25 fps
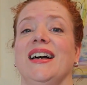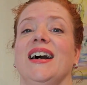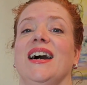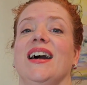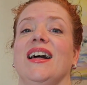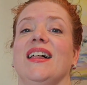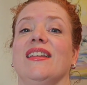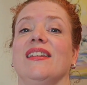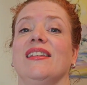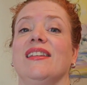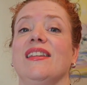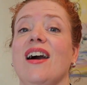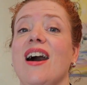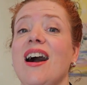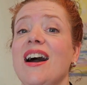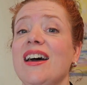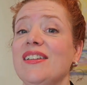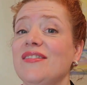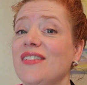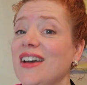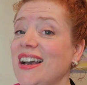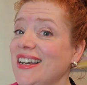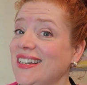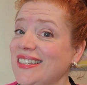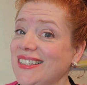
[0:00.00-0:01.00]
A lot of
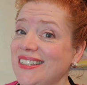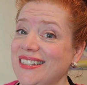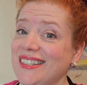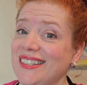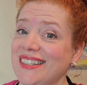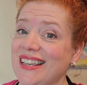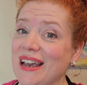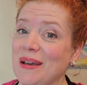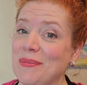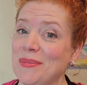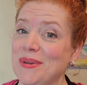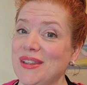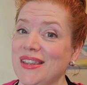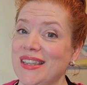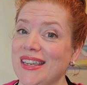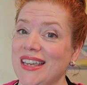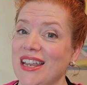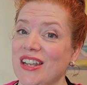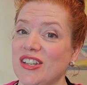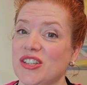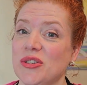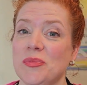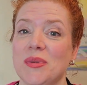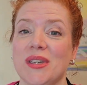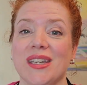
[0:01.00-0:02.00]
accidents happen in the
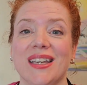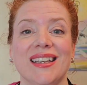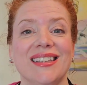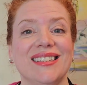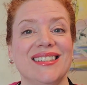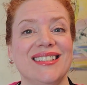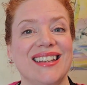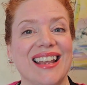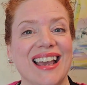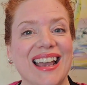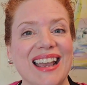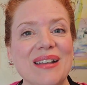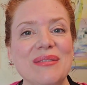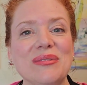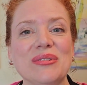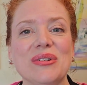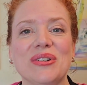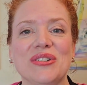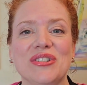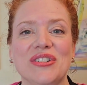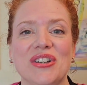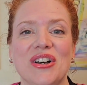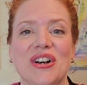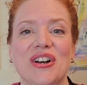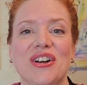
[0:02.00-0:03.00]
kitchen because knives are
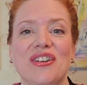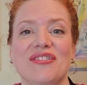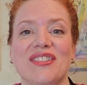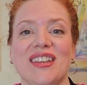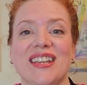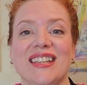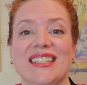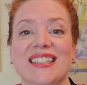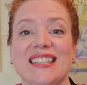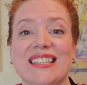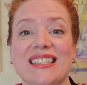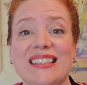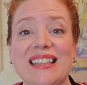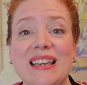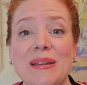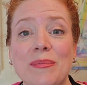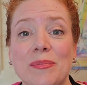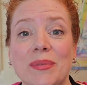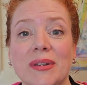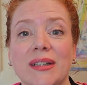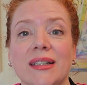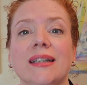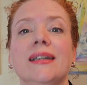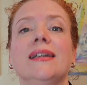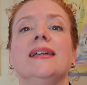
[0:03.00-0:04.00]
dull, they slip,
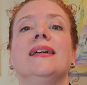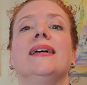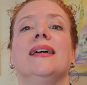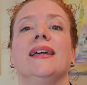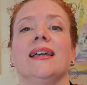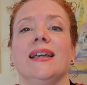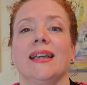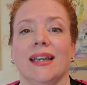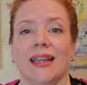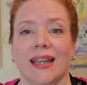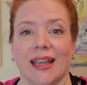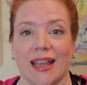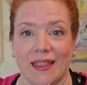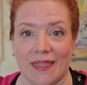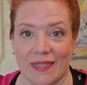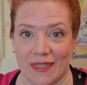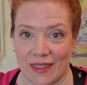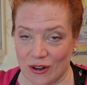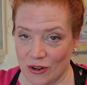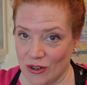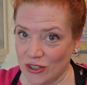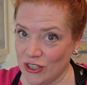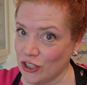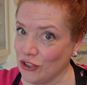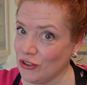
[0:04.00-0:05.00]
and
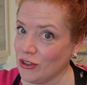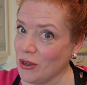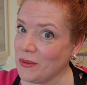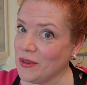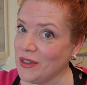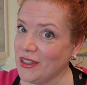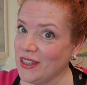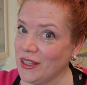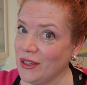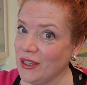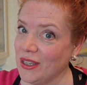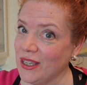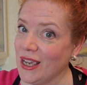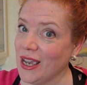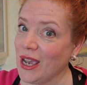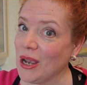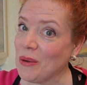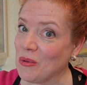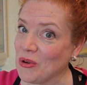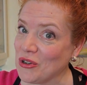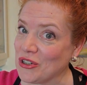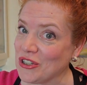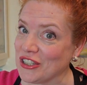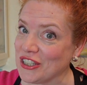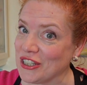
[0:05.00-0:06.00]
there's a trip to the
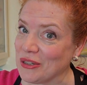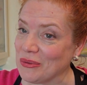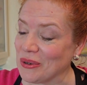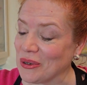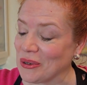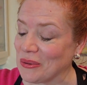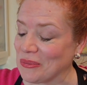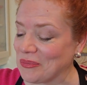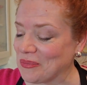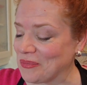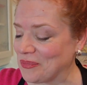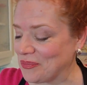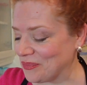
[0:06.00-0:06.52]
emergency room.